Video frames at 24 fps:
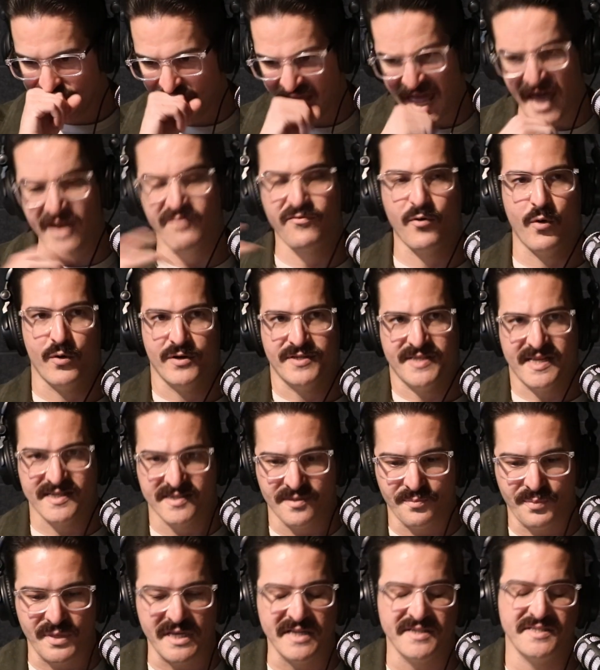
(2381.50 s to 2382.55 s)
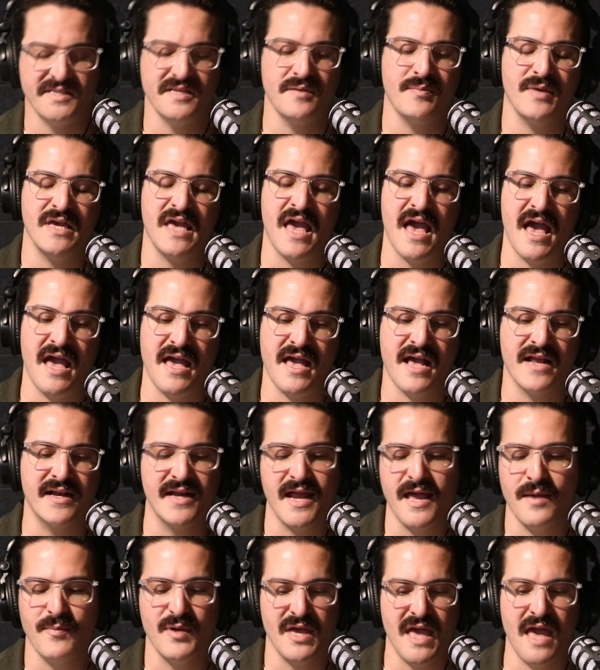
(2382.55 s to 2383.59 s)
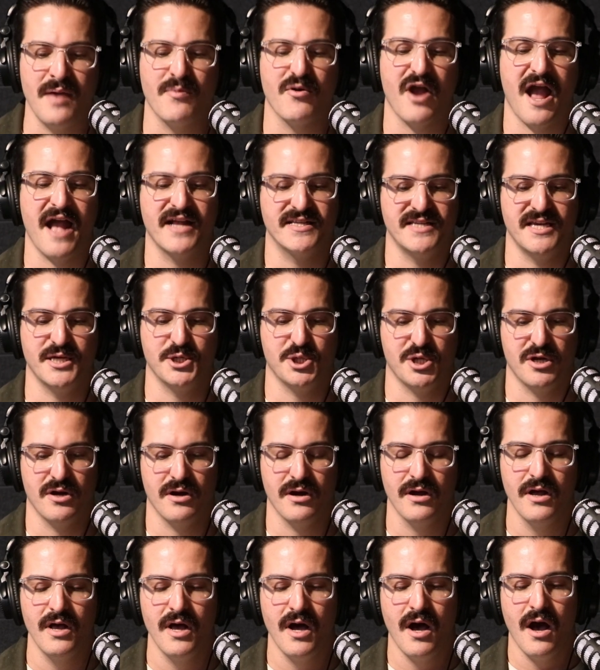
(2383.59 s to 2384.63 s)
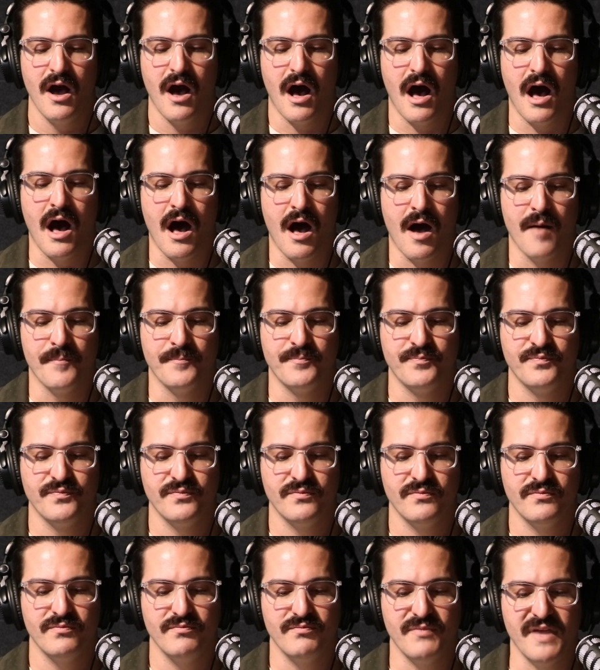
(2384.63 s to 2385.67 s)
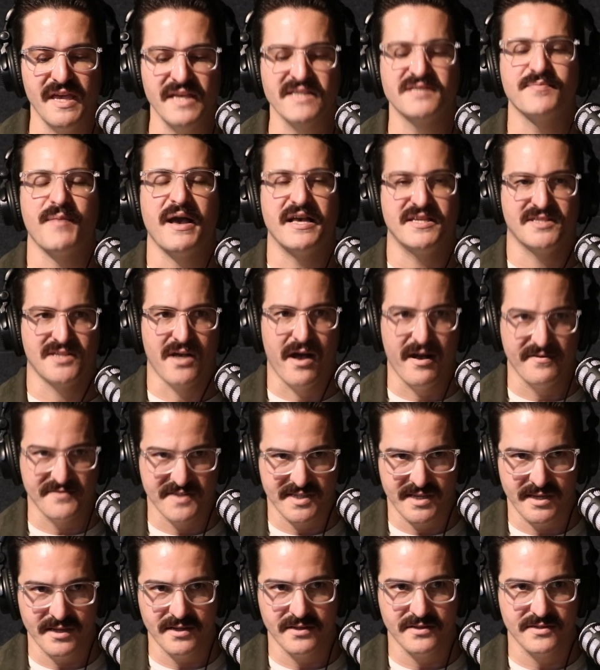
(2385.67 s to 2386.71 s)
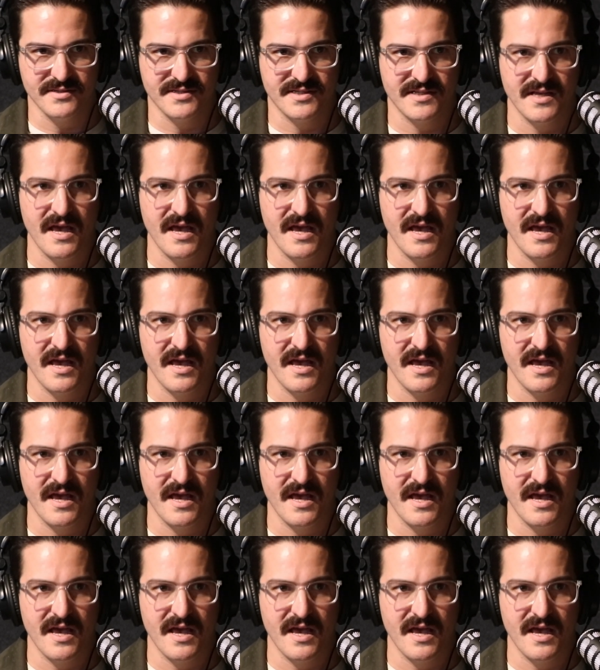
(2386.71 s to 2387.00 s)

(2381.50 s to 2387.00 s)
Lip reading: and of course as a BCBA and an ABA practitioner, um, is my soft skills